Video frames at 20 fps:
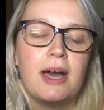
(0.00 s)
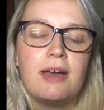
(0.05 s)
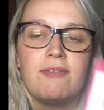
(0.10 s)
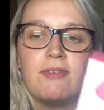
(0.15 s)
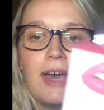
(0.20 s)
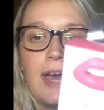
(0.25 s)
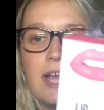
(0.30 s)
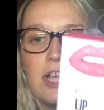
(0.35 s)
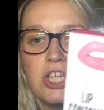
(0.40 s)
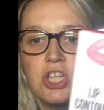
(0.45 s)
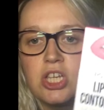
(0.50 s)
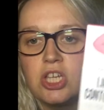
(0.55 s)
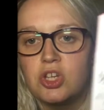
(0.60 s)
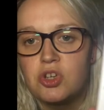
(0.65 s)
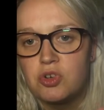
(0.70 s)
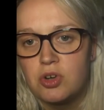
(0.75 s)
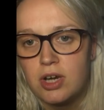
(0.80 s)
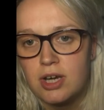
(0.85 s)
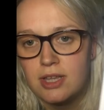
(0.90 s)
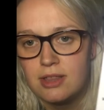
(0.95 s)
I've actually
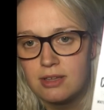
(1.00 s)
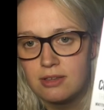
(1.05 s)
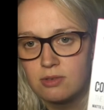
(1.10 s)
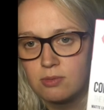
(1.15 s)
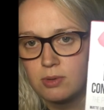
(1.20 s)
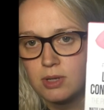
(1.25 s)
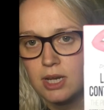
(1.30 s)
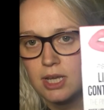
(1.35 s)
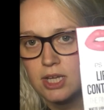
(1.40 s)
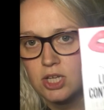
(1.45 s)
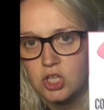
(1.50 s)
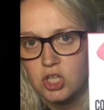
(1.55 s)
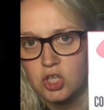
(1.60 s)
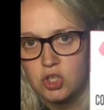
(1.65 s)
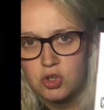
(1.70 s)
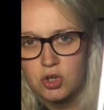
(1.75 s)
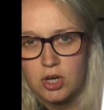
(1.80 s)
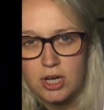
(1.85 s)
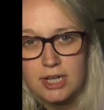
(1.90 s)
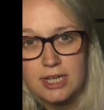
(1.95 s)
tried this one. I actually
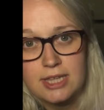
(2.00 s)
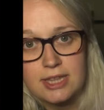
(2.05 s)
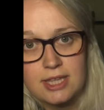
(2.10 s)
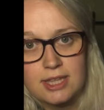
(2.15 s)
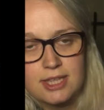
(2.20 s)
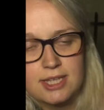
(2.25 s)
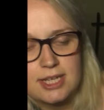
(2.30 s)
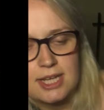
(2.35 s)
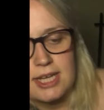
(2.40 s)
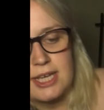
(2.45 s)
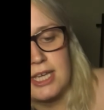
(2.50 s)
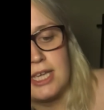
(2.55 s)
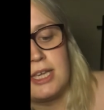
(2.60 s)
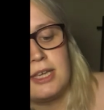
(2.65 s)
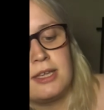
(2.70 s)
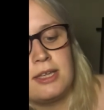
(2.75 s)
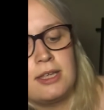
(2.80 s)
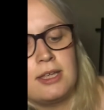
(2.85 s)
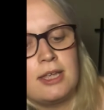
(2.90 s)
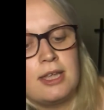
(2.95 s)
tried it the other day,
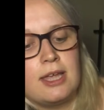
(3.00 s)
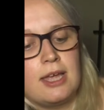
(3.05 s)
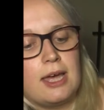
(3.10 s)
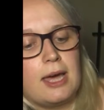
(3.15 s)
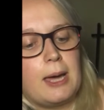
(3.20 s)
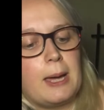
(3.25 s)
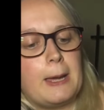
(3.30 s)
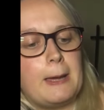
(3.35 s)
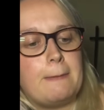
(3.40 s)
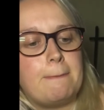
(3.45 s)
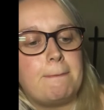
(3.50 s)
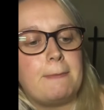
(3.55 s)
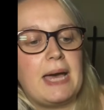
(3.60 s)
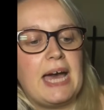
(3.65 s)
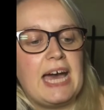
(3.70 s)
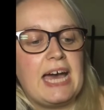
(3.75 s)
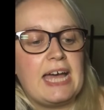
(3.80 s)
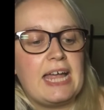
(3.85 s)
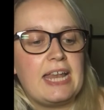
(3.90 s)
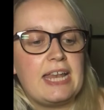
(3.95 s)

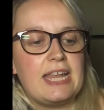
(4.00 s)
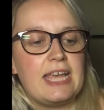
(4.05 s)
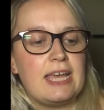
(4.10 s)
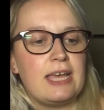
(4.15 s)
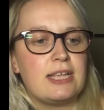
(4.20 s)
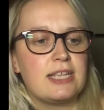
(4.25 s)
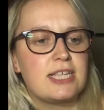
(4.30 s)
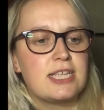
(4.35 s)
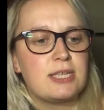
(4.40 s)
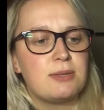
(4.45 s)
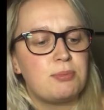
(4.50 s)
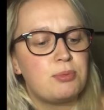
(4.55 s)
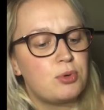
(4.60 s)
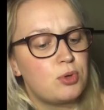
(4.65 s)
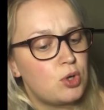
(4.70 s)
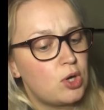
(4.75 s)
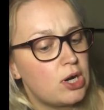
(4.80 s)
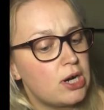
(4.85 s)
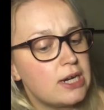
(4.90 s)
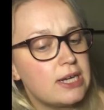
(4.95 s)
and it
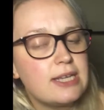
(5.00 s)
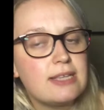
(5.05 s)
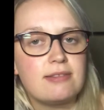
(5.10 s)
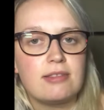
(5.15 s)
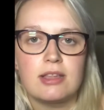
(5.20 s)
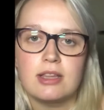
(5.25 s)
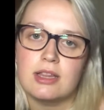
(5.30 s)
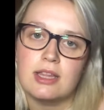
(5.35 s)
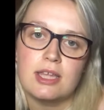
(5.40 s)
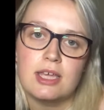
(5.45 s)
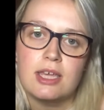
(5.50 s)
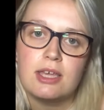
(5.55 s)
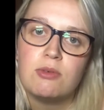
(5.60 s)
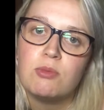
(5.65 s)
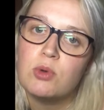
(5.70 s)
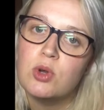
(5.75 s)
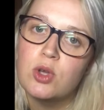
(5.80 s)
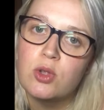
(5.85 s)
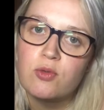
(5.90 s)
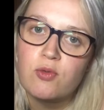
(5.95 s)
surprisingly
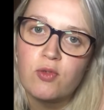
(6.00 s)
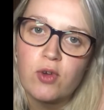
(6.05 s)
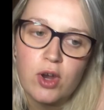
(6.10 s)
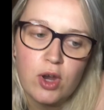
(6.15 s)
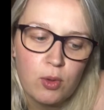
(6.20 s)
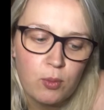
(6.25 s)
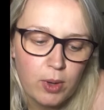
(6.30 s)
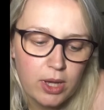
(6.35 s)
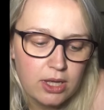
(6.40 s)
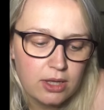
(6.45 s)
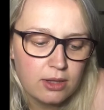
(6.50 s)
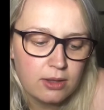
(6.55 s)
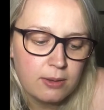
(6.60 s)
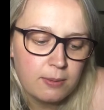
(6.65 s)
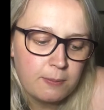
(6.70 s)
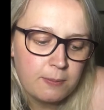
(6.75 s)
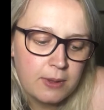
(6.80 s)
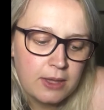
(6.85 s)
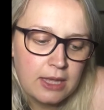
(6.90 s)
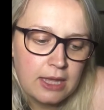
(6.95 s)
worked very well.
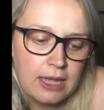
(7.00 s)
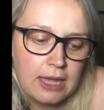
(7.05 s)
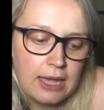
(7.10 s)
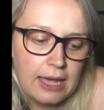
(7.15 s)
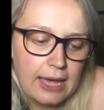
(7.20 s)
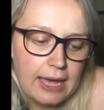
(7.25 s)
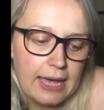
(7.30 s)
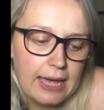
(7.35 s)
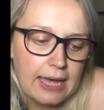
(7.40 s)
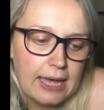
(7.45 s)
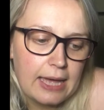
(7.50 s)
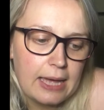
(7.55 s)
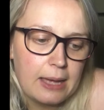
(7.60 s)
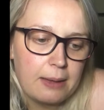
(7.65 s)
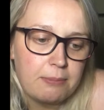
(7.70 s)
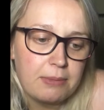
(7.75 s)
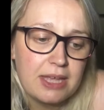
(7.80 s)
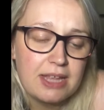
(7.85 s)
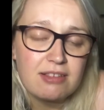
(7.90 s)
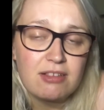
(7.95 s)

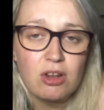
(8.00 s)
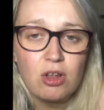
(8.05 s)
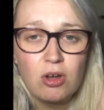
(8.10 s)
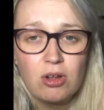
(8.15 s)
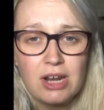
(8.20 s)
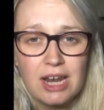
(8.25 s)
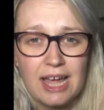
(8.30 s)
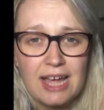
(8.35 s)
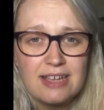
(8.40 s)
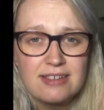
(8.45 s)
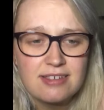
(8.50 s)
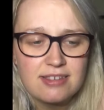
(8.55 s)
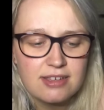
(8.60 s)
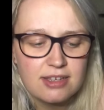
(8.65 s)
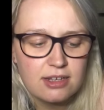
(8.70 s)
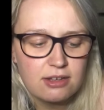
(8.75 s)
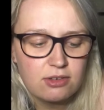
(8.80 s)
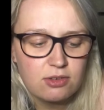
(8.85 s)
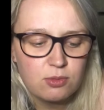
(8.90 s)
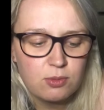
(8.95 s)
It's long
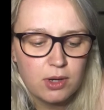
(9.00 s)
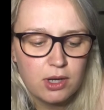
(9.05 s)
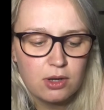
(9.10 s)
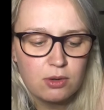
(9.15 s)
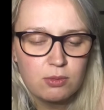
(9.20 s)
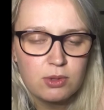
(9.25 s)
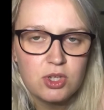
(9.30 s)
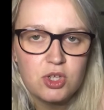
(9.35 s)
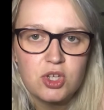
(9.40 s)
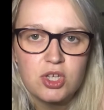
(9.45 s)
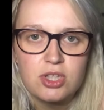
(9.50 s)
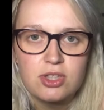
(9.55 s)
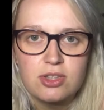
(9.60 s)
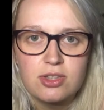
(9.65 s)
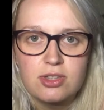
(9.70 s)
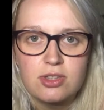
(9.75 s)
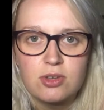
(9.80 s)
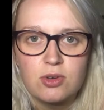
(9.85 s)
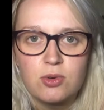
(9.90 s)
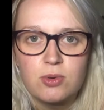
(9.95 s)
lasting as well, which
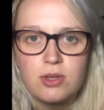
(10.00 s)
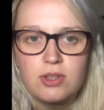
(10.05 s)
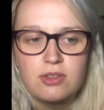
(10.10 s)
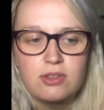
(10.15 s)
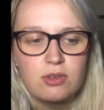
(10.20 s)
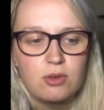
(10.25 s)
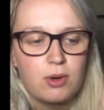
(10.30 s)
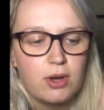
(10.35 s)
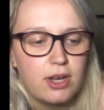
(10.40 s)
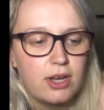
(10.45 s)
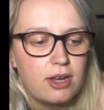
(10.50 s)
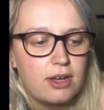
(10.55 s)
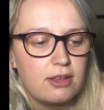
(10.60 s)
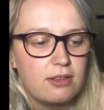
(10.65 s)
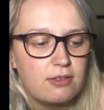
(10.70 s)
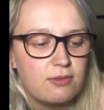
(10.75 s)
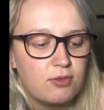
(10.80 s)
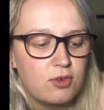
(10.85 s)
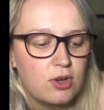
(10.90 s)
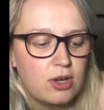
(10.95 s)
is always quite
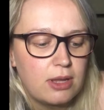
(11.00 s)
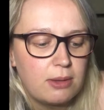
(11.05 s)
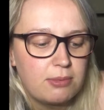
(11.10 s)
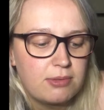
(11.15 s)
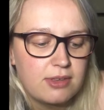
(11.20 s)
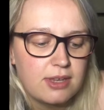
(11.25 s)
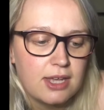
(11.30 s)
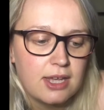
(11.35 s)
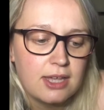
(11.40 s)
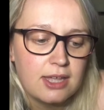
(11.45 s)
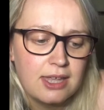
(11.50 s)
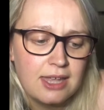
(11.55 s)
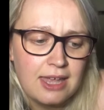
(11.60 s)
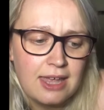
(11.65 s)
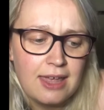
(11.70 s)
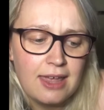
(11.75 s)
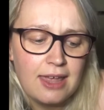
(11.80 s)
nice for a lipstick.